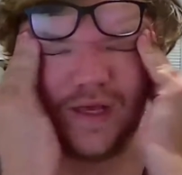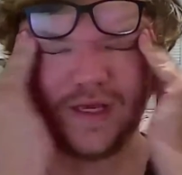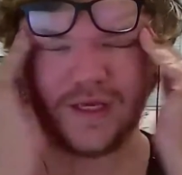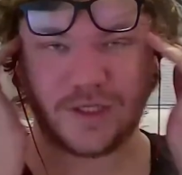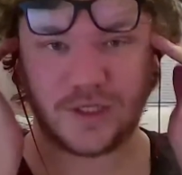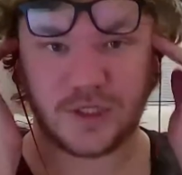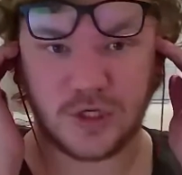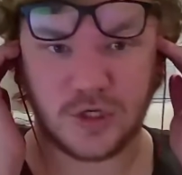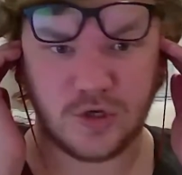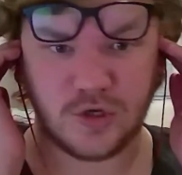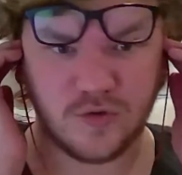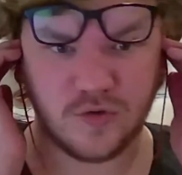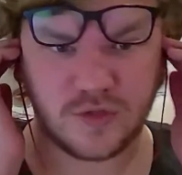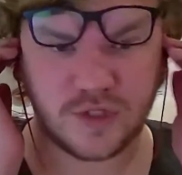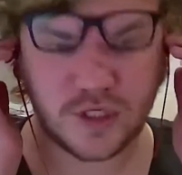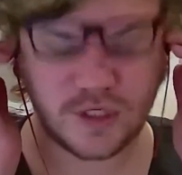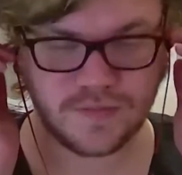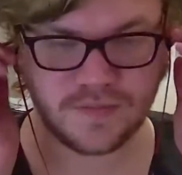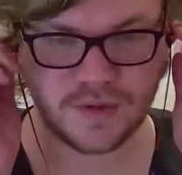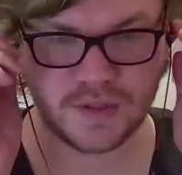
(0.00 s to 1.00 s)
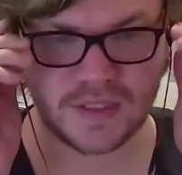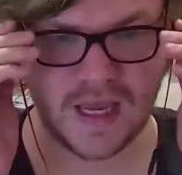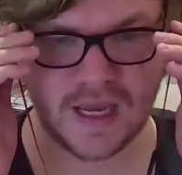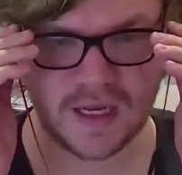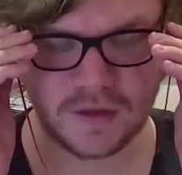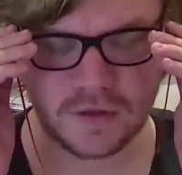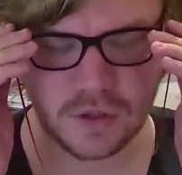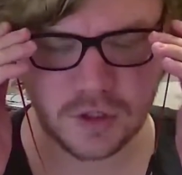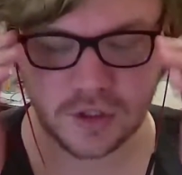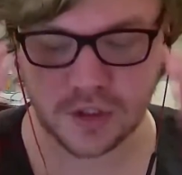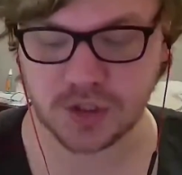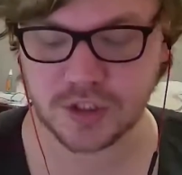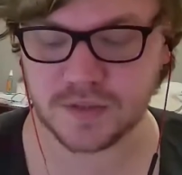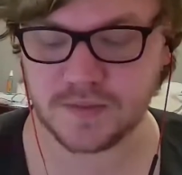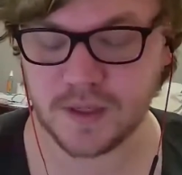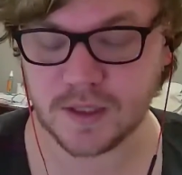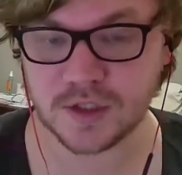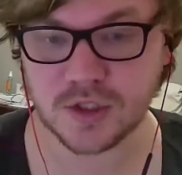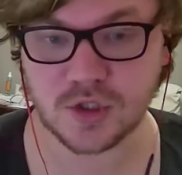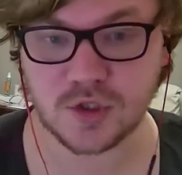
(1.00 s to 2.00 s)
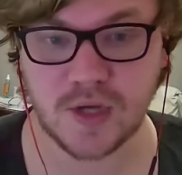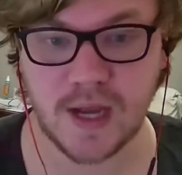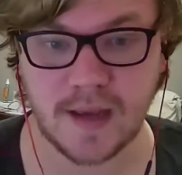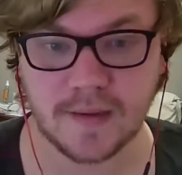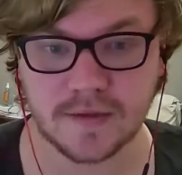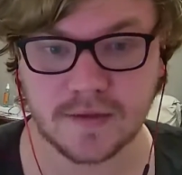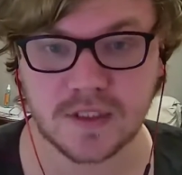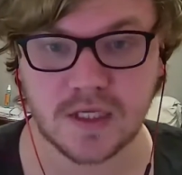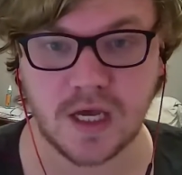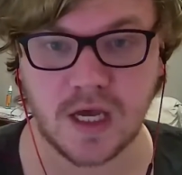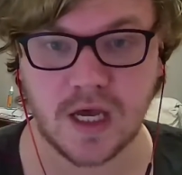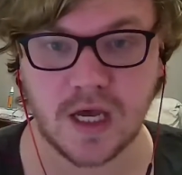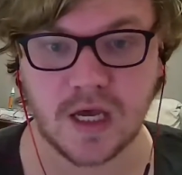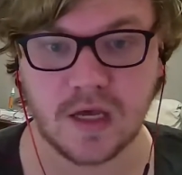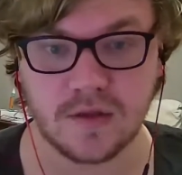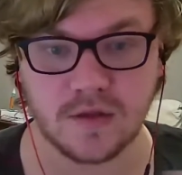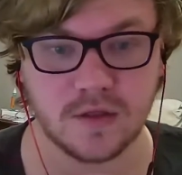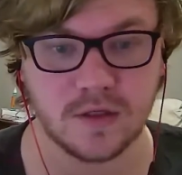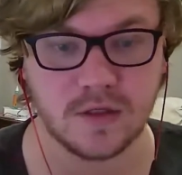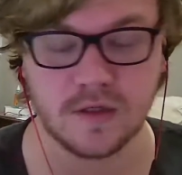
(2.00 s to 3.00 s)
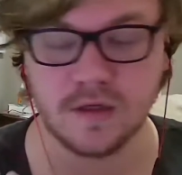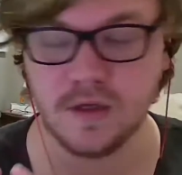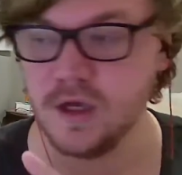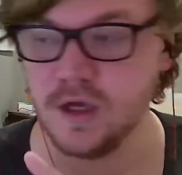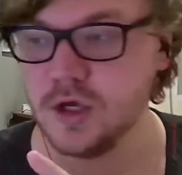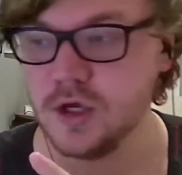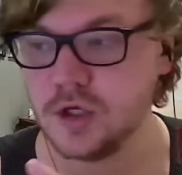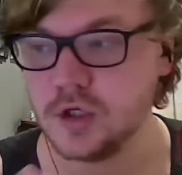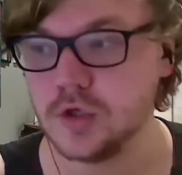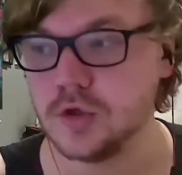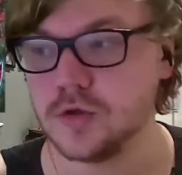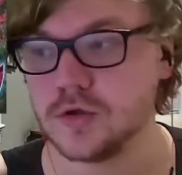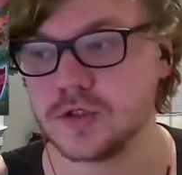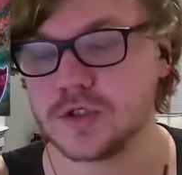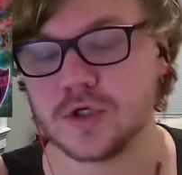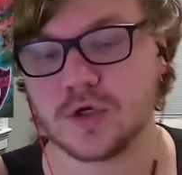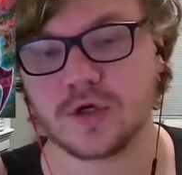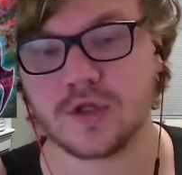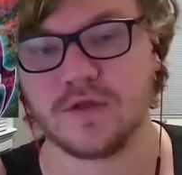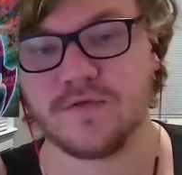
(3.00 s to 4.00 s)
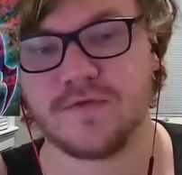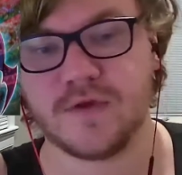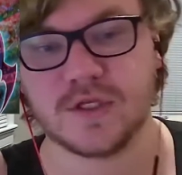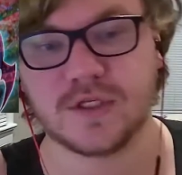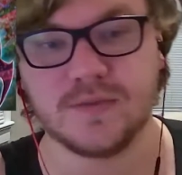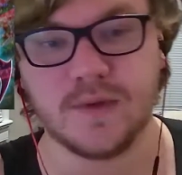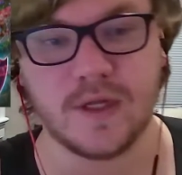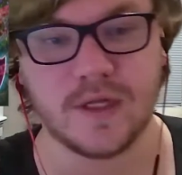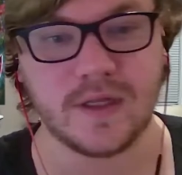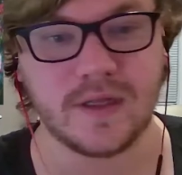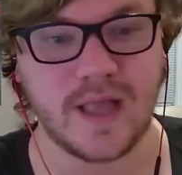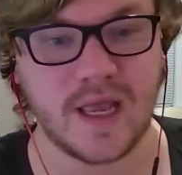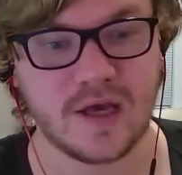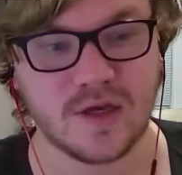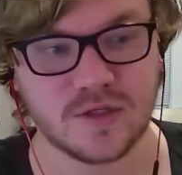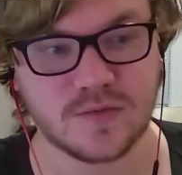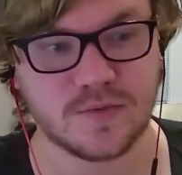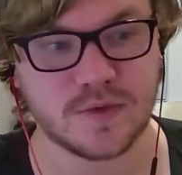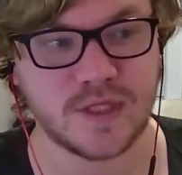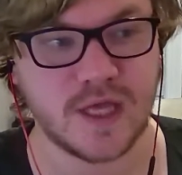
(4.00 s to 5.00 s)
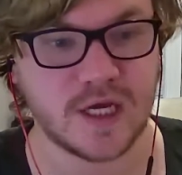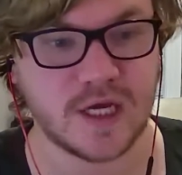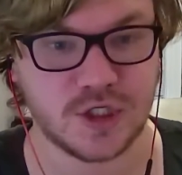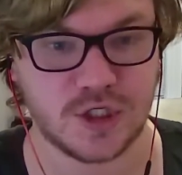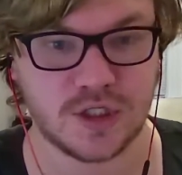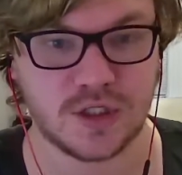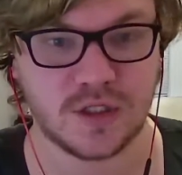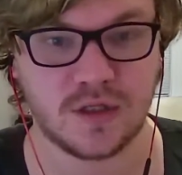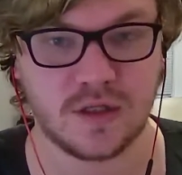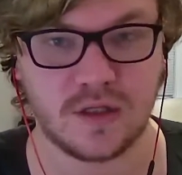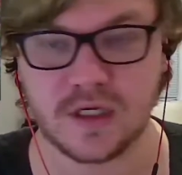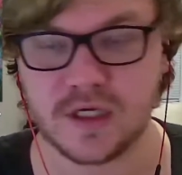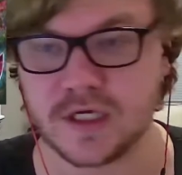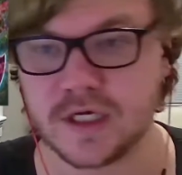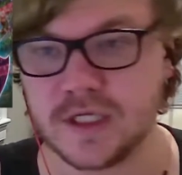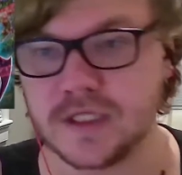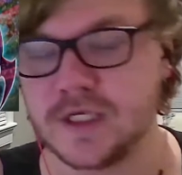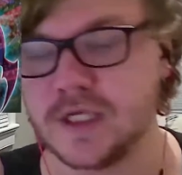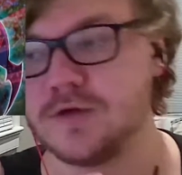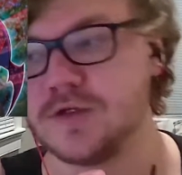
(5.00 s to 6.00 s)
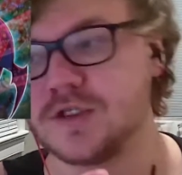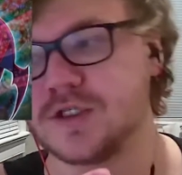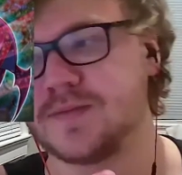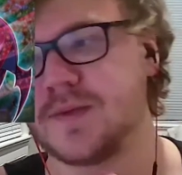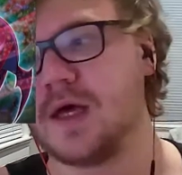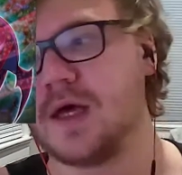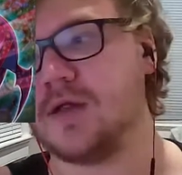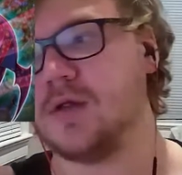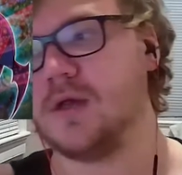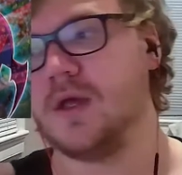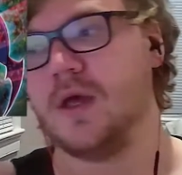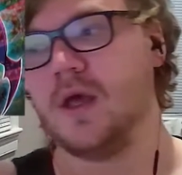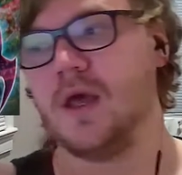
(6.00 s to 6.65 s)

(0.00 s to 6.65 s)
2 to protect the good spells and traps, the Euler's Circuit, the field spell, and Nagle's Protection, the continuous spell,